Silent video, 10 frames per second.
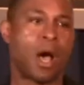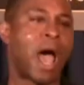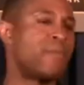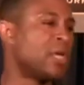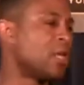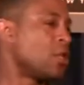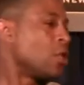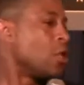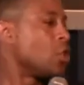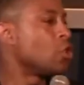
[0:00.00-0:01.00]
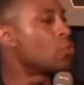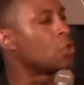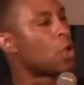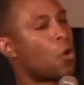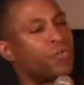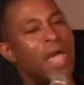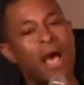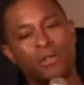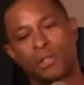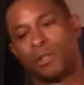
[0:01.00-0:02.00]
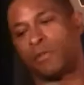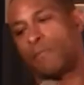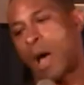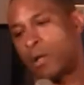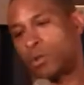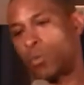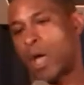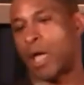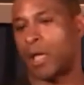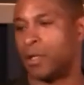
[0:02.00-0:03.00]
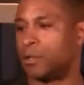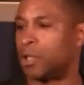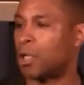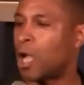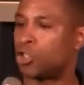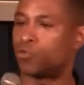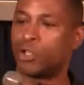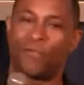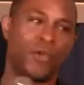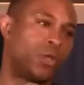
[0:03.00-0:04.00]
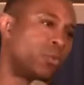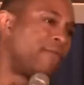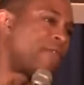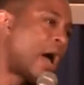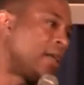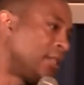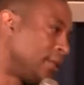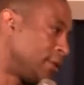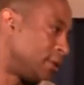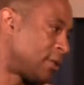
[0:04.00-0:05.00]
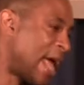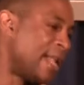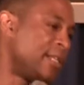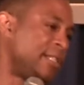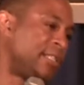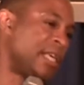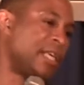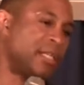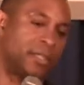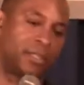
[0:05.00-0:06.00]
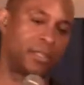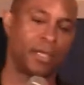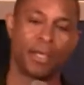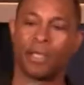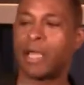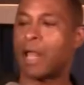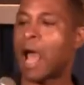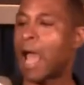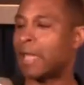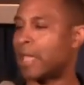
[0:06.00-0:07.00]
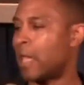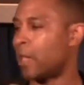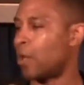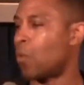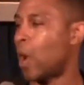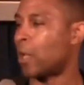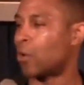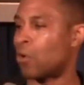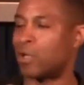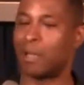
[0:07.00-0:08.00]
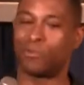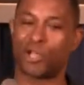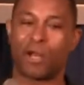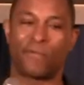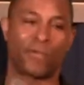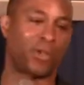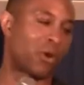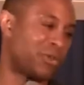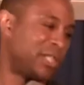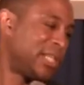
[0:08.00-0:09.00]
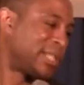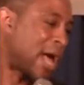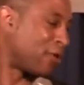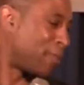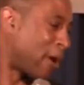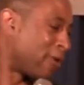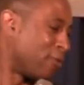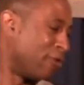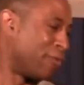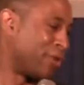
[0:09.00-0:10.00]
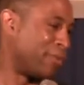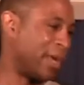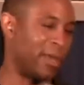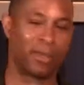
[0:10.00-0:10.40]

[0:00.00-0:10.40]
I mean, you will go thousands of miles away to countries filled with violence and disease, yet I can't get a white girl named Jennifer to go see a Tyler Perry movie with me.